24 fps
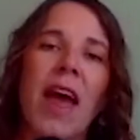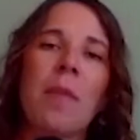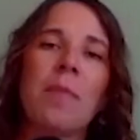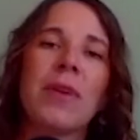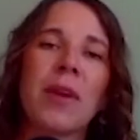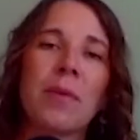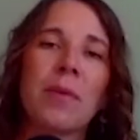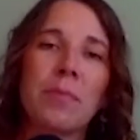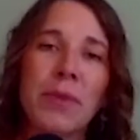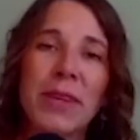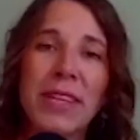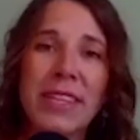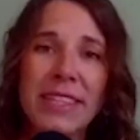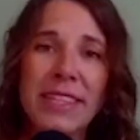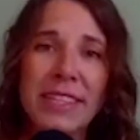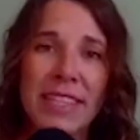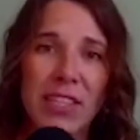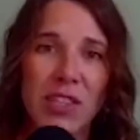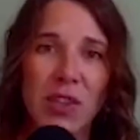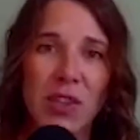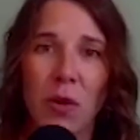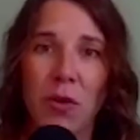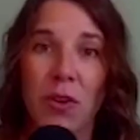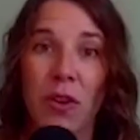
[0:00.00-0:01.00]
But a
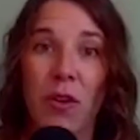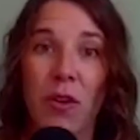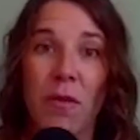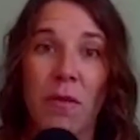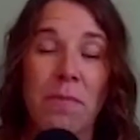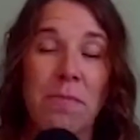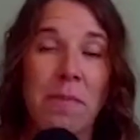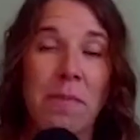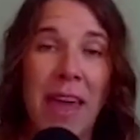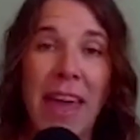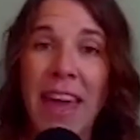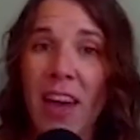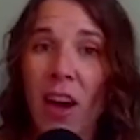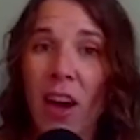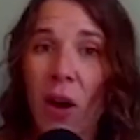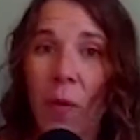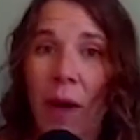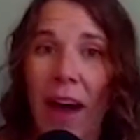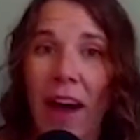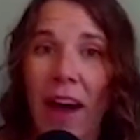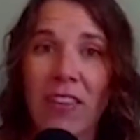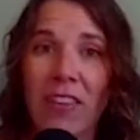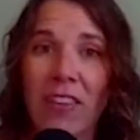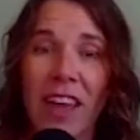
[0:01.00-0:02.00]
business owner may go
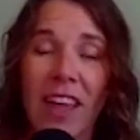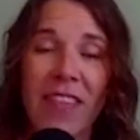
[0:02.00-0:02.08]
out